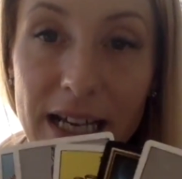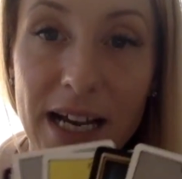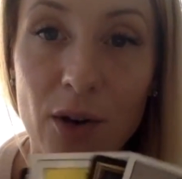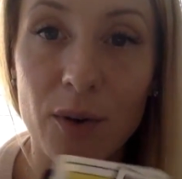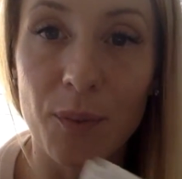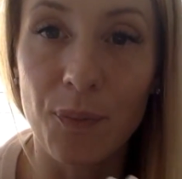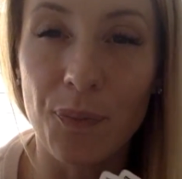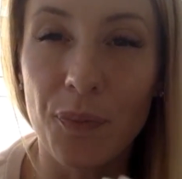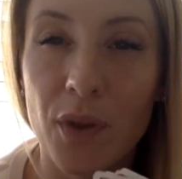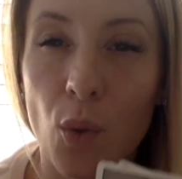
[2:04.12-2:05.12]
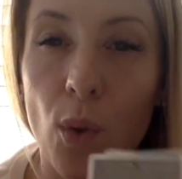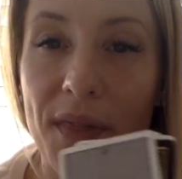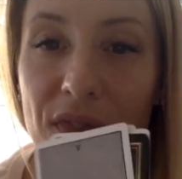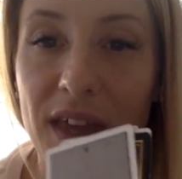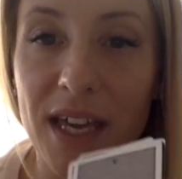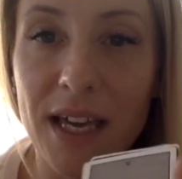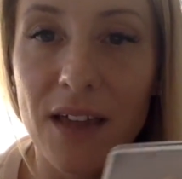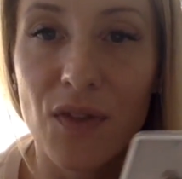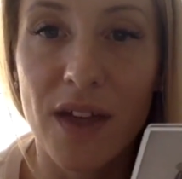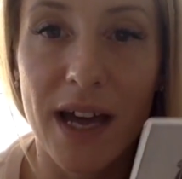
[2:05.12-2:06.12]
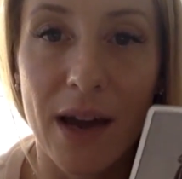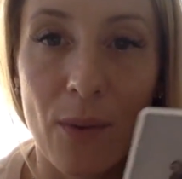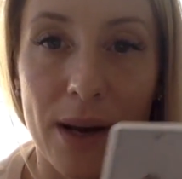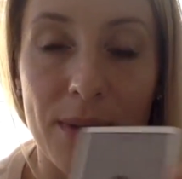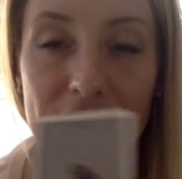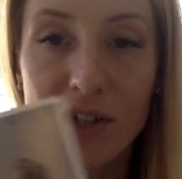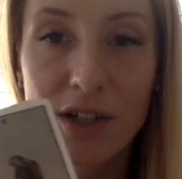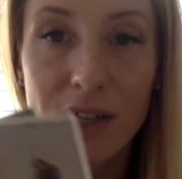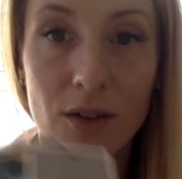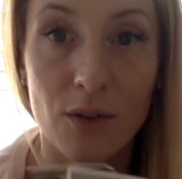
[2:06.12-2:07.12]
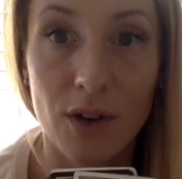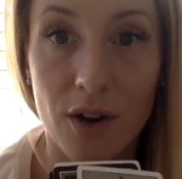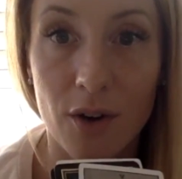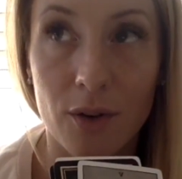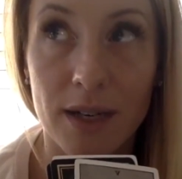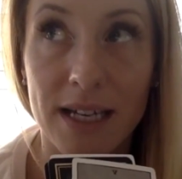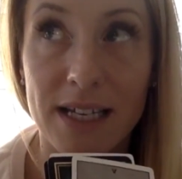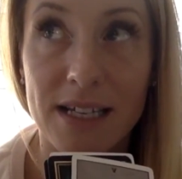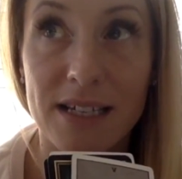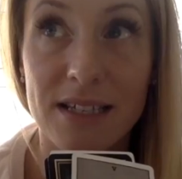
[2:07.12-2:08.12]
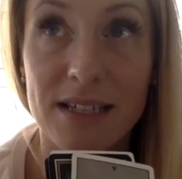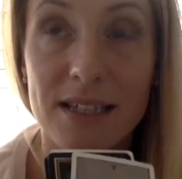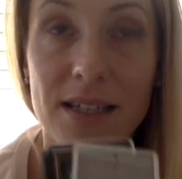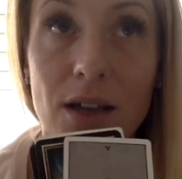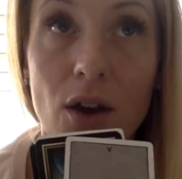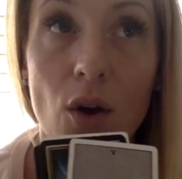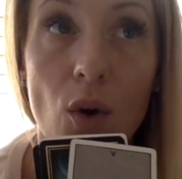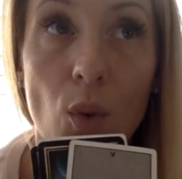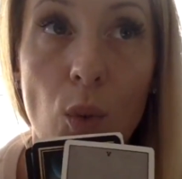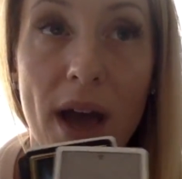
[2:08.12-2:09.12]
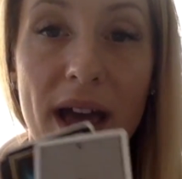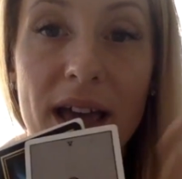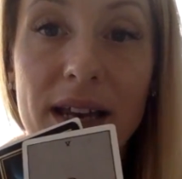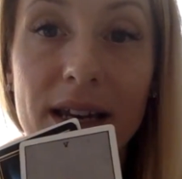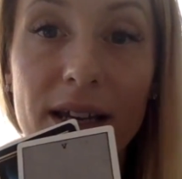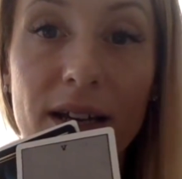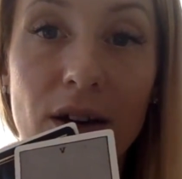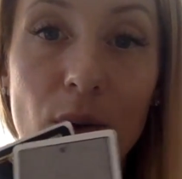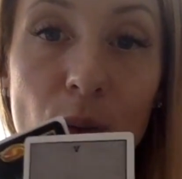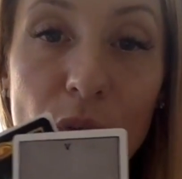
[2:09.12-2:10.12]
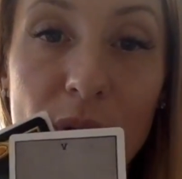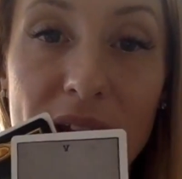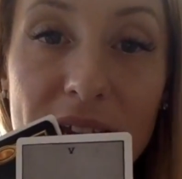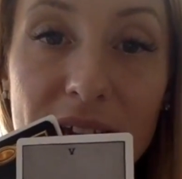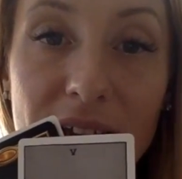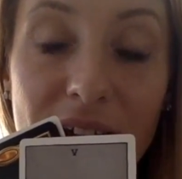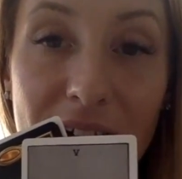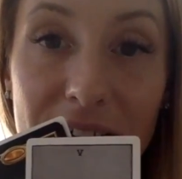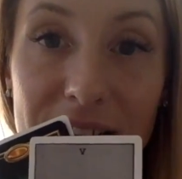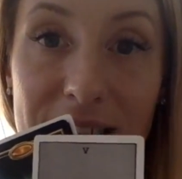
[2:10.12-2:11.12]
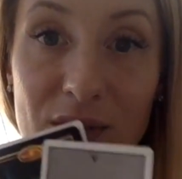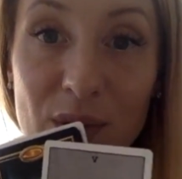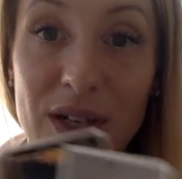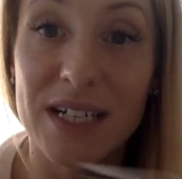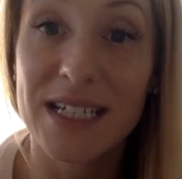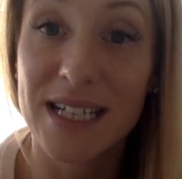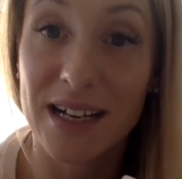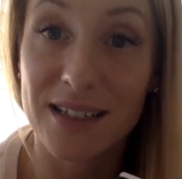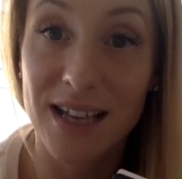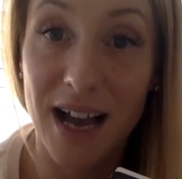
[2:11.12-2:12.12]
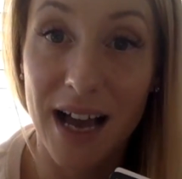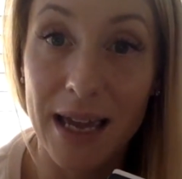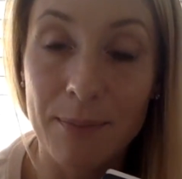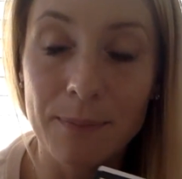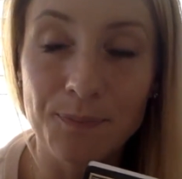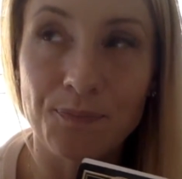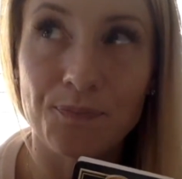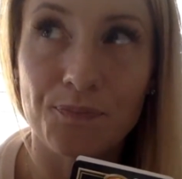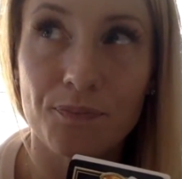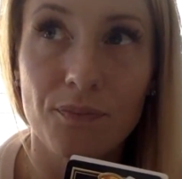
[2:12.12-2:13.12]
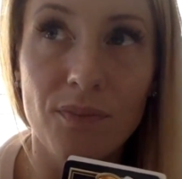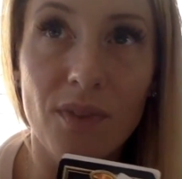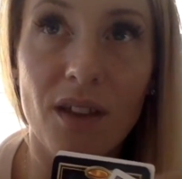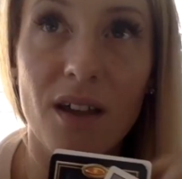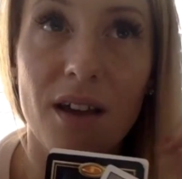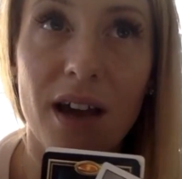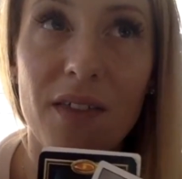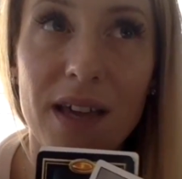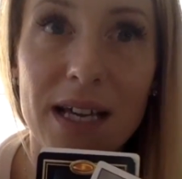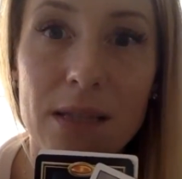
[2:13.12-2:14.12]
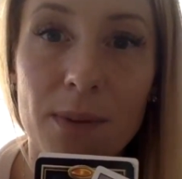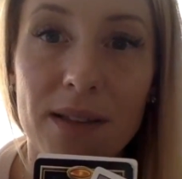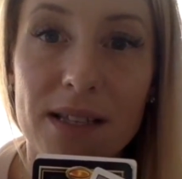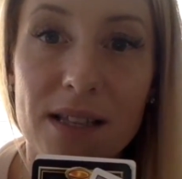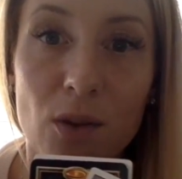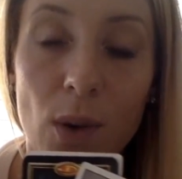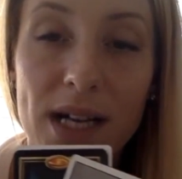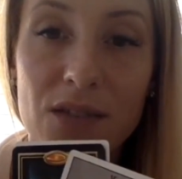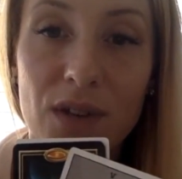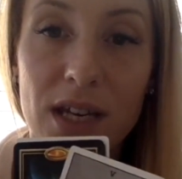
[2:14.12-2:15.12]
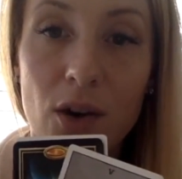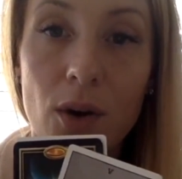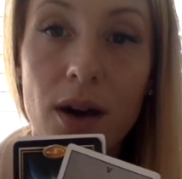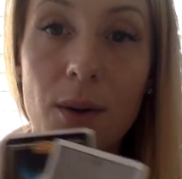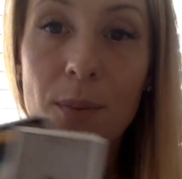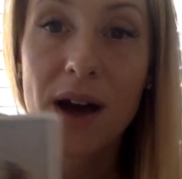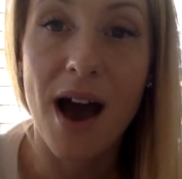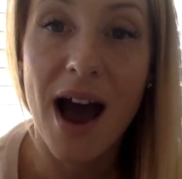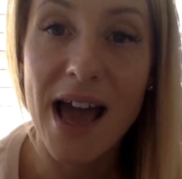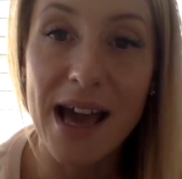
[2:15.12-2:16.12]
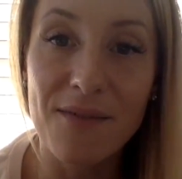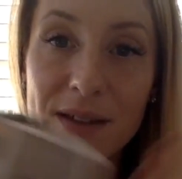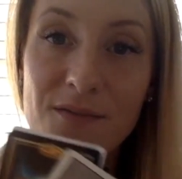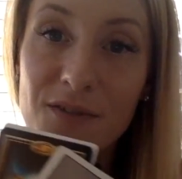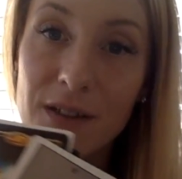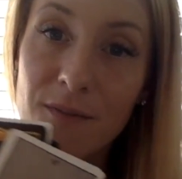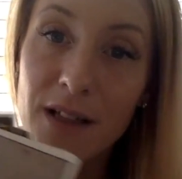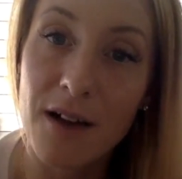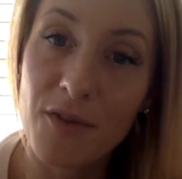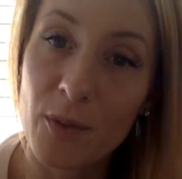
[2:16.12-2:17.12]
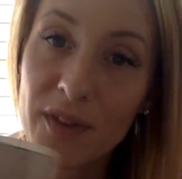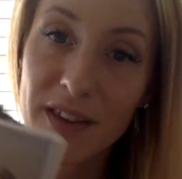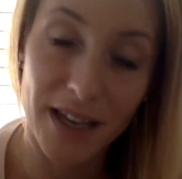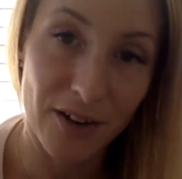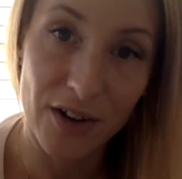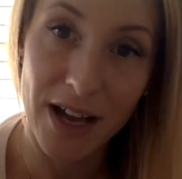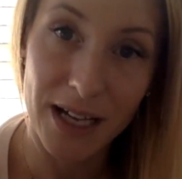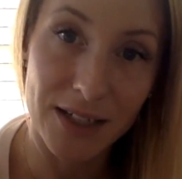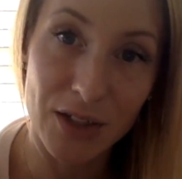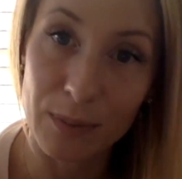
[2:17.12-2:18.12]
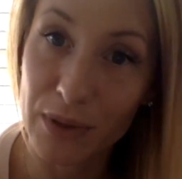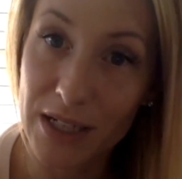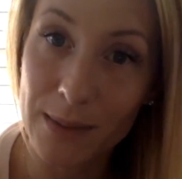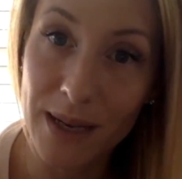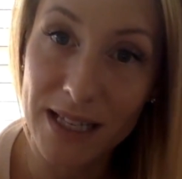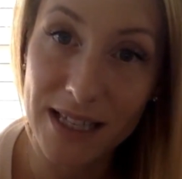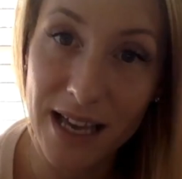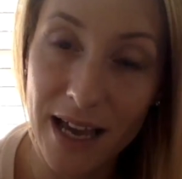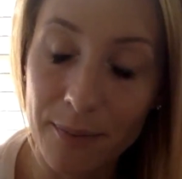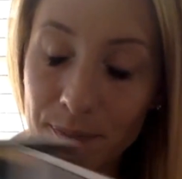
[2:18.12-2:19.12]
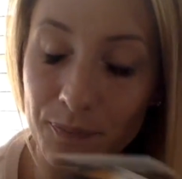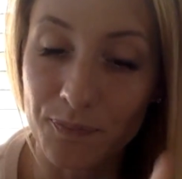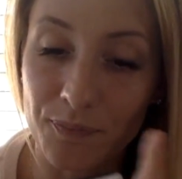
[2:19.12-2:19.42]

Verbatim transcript: Now, one thing that I want to make sure that you know is when we're reading cards in order to tell time, I think I explained this in the Wands video, but I have them flip-flop from what the internet or books might say.